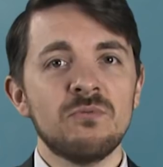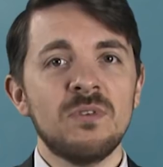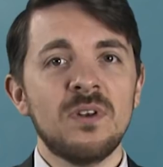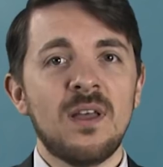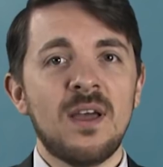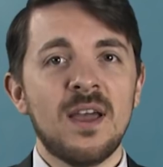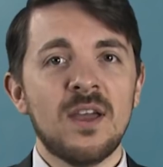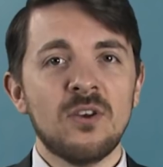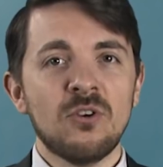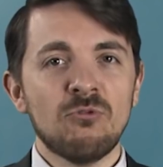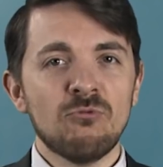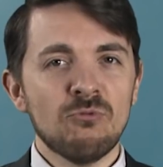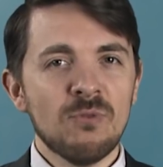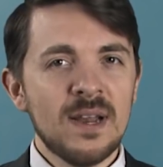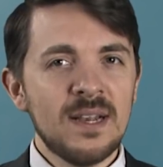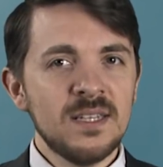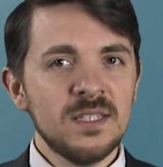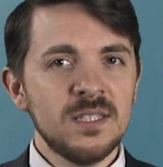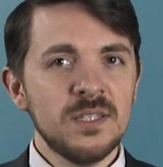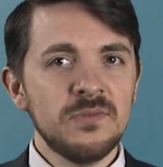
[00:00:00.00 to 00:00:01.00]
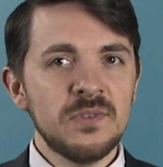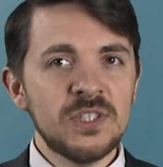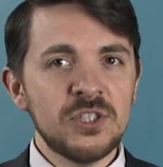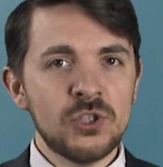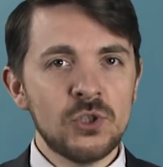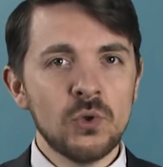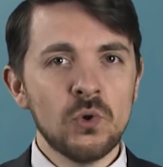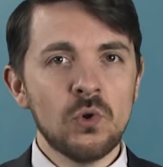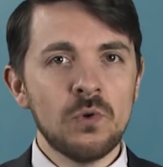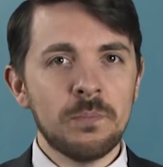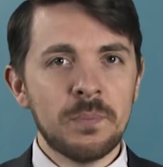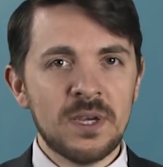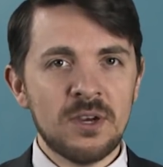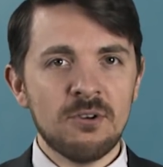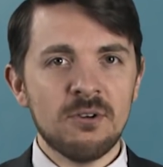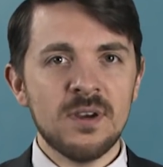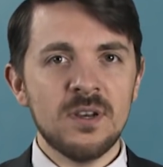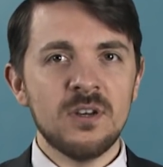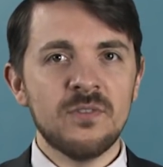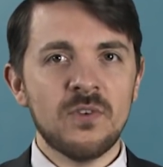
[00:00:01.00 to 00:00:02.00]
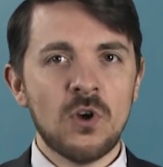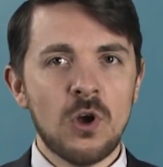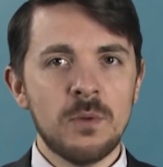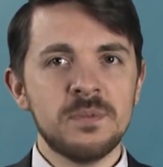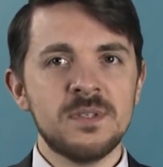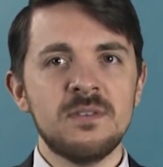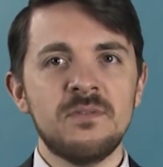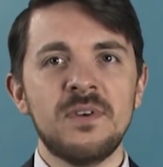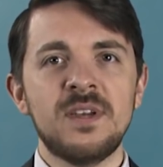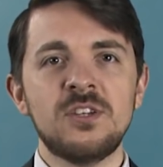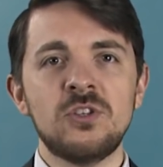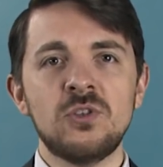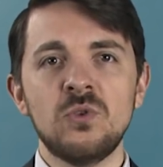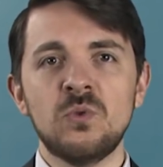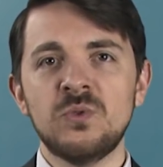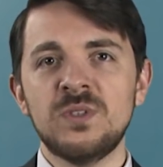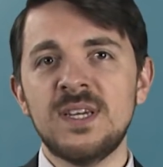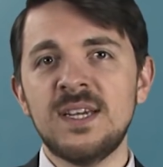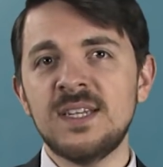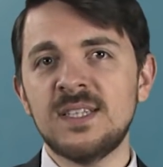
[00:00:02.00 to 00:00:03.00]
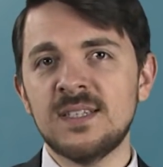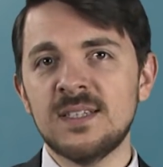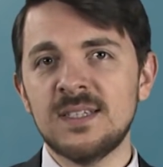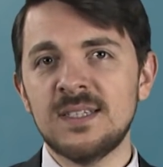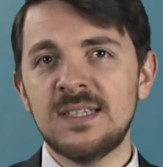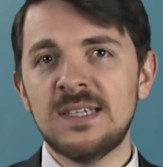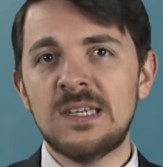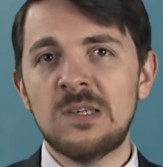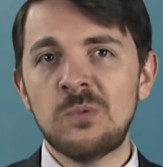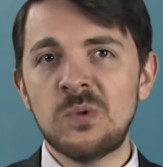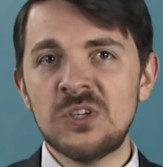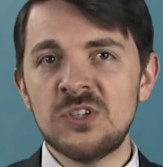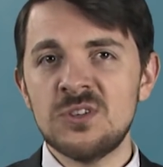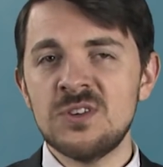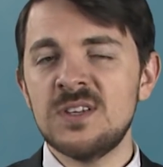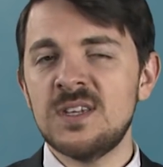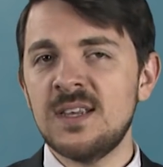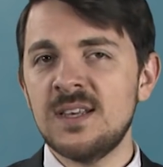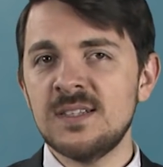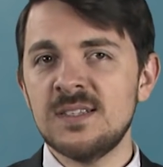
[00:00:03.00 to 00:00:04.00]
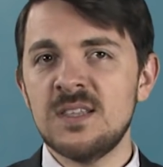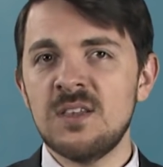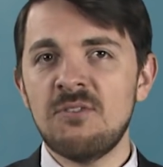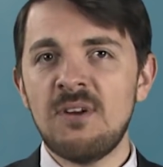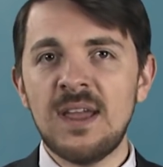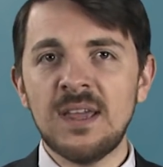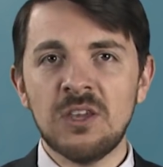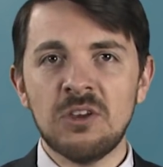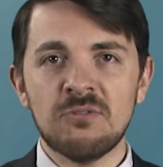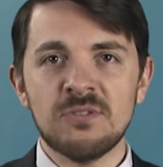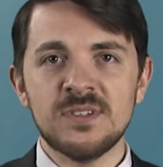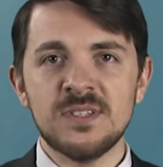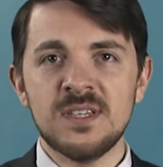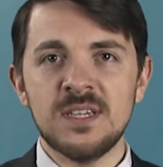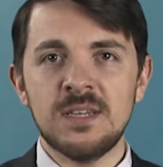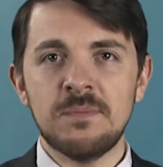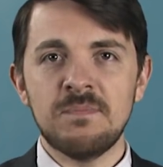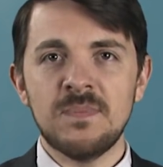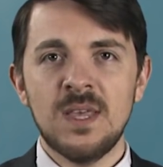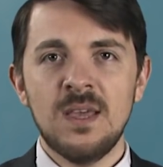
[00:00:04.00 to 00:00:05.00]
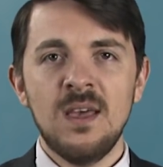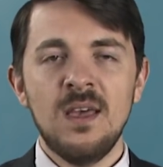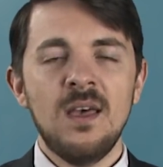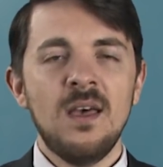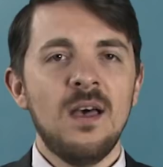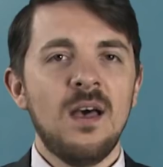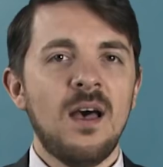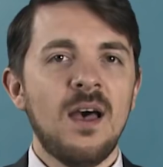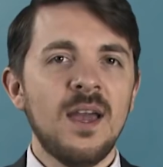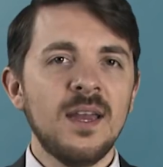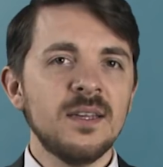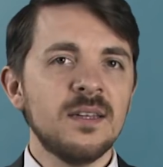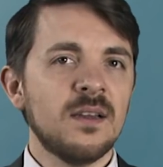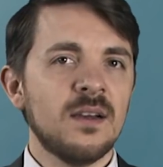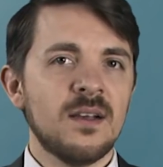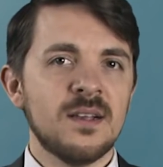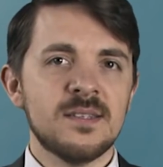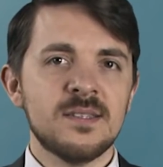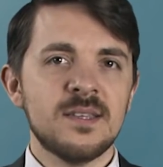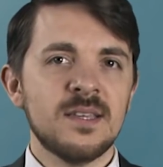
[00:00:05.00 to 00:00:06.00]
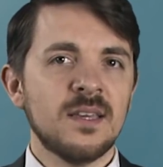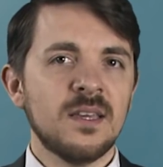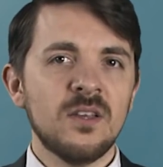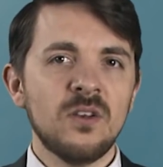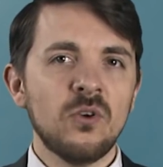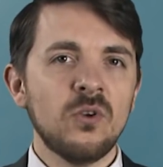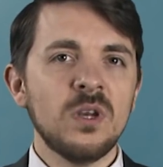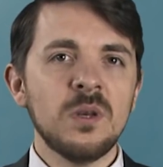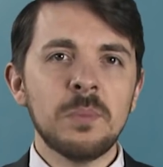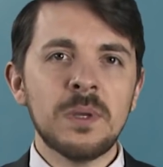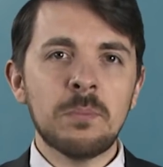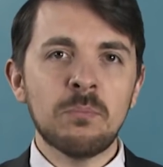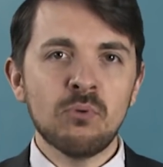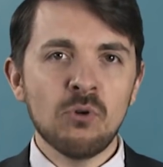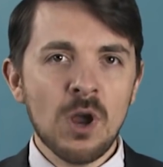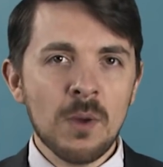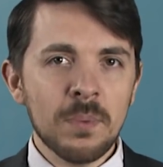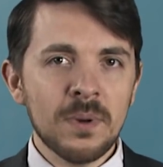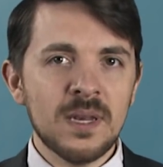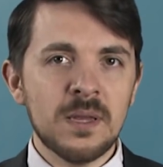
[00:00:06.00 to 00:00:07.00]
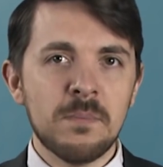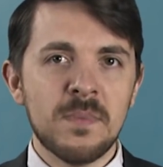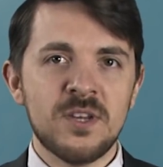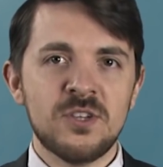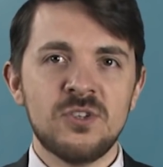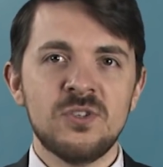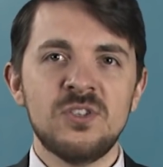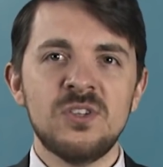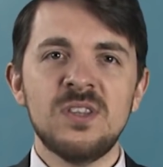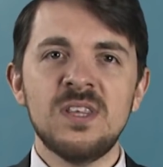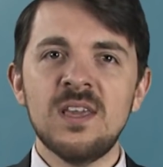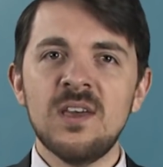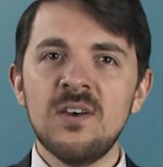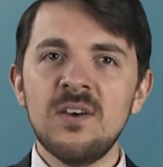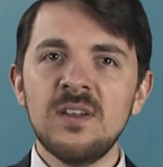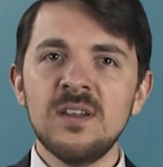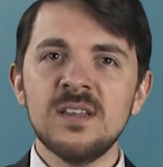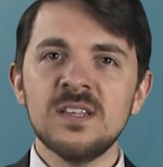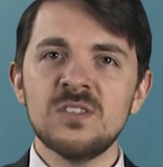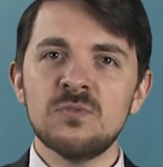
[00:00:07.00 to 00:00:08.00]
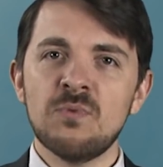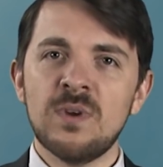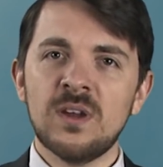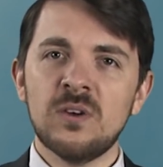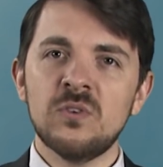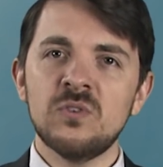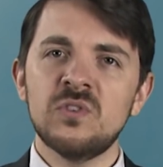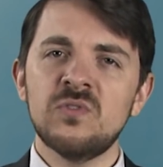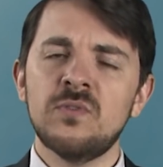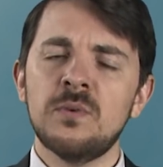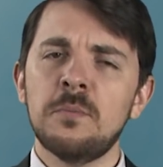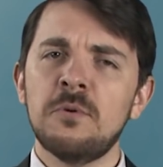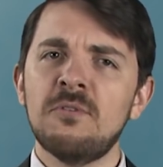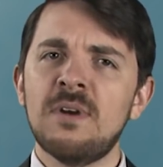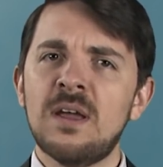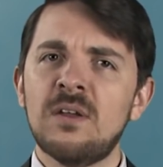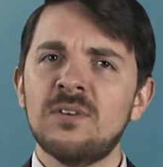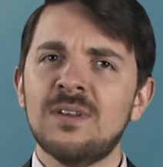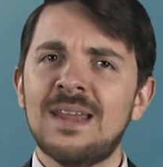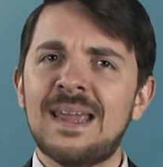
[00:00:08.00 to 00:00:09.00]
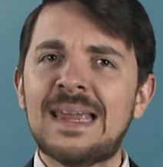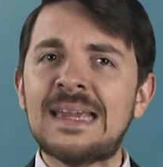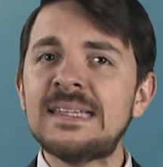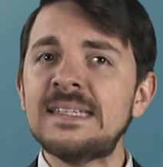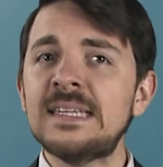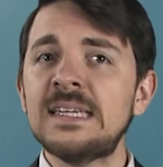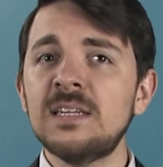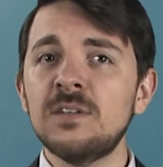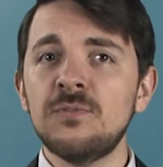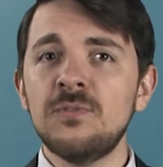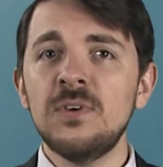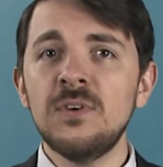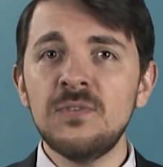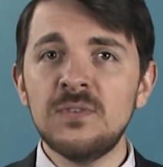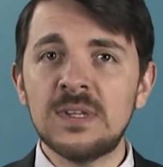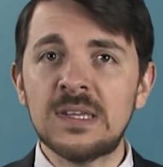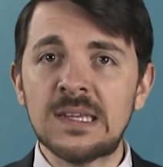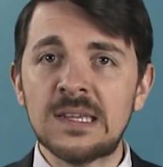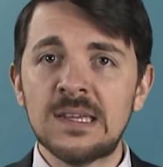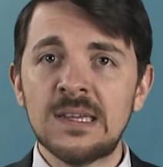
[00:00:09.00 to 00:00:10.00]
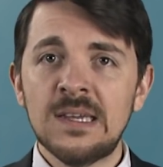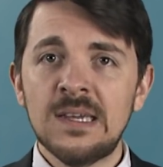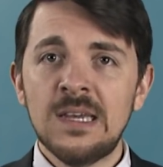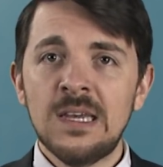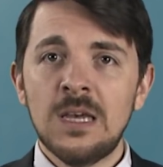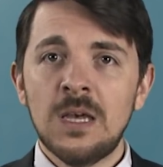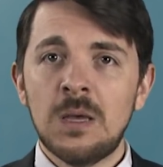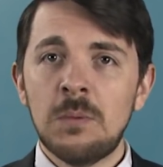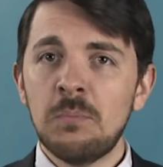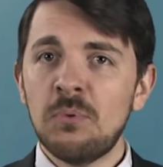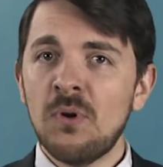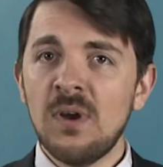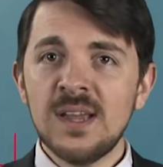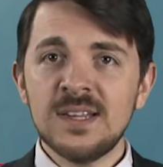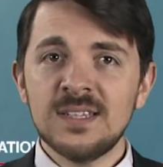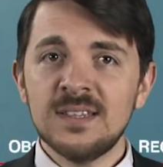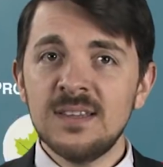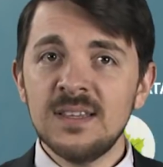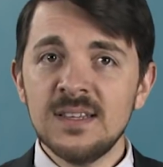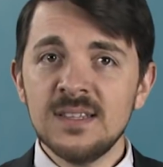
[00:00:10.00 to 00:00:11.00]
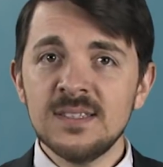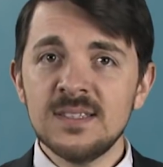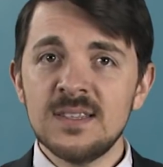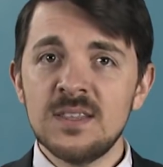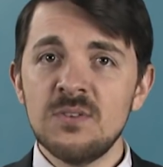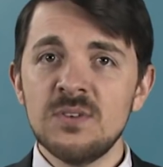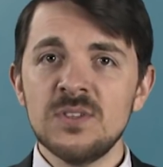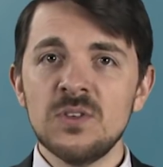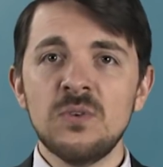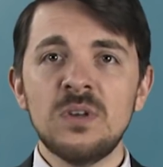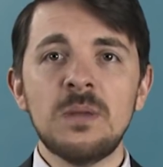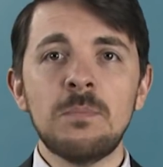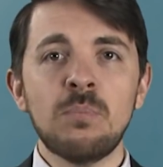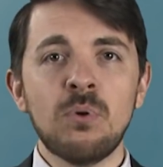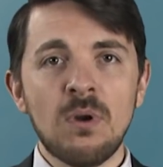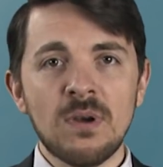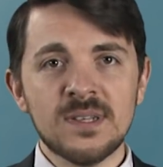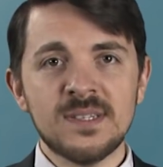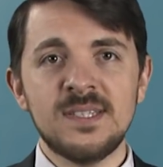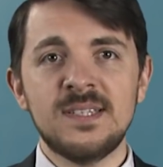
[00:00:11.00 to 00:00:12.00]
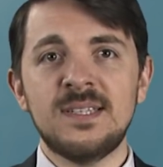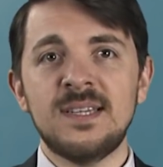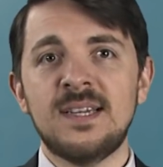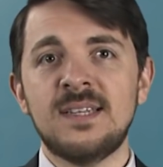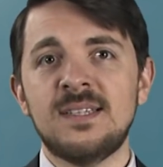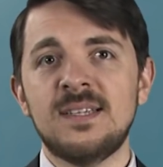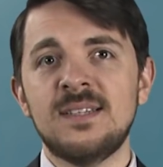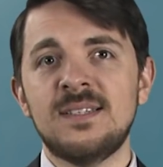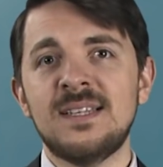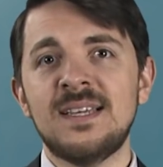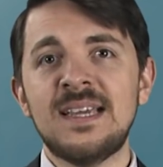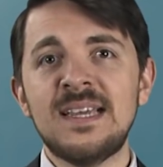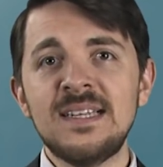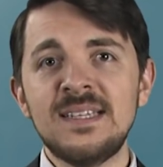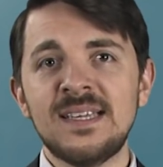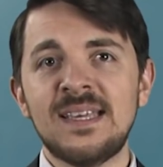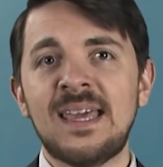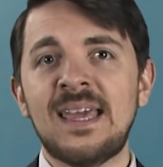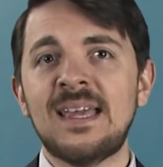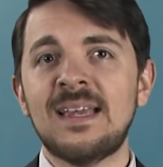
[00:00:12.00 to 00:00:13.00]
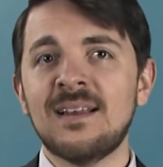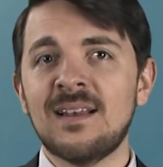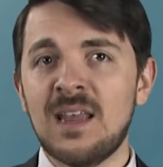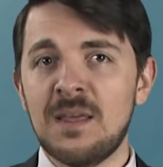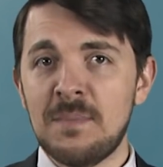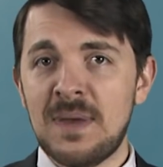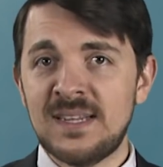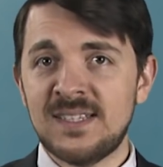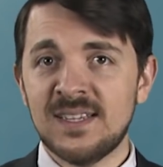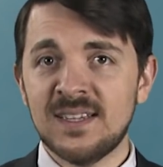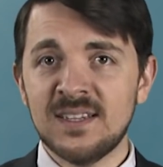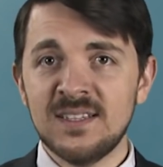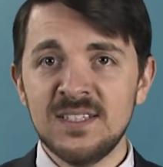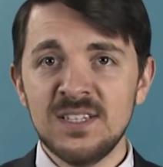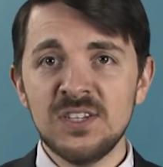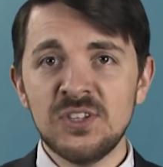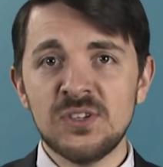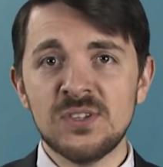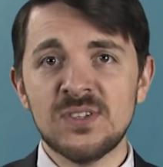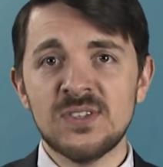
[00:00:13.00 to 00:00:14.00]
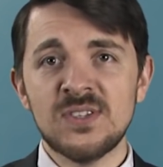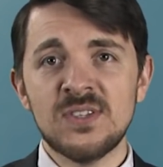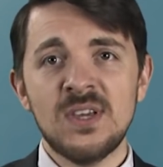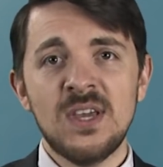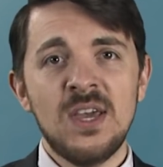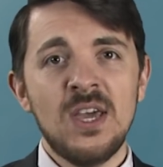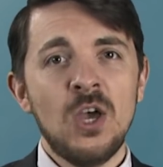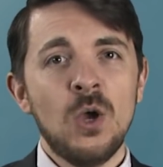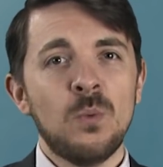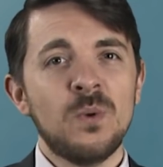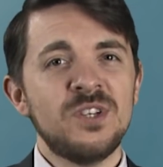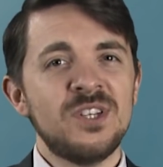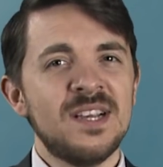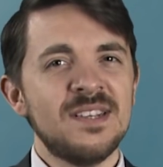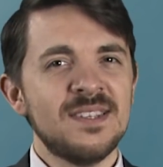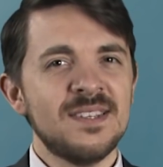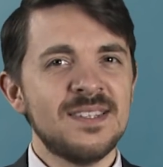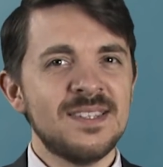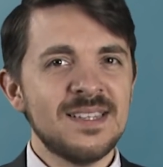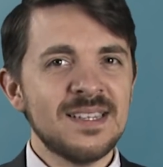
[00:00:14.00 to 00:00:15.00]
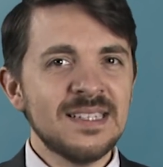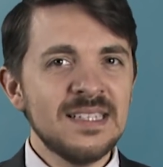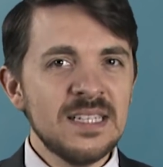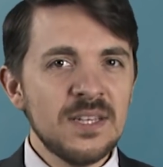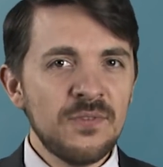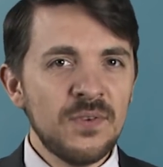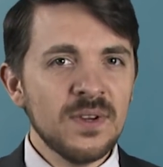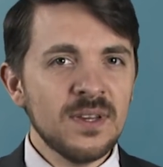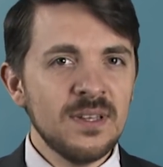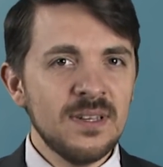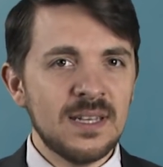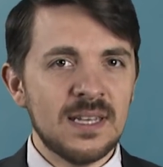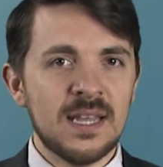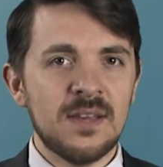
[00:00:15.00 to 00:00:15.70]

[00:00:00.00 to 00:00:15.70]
rely on a relatively short period of observational data in which to test their accuracy. Hindcasting can only be properly measured to the earliest records from around eighteen fifty, and prior to this, there is only proxy data to indicate climatic conditions, which has a significant